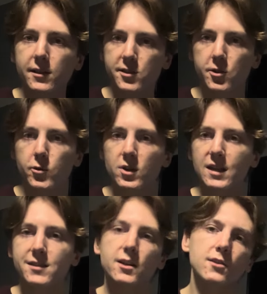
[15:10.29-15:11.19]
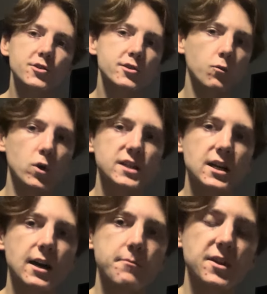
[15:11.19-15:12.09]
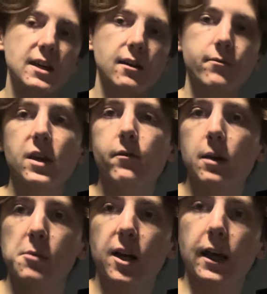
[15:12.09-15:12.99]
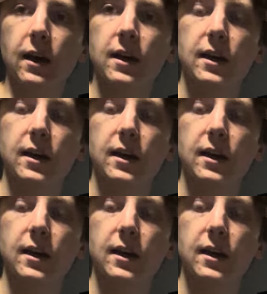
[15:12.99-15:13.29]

a student is not just a one-time thing of giving money.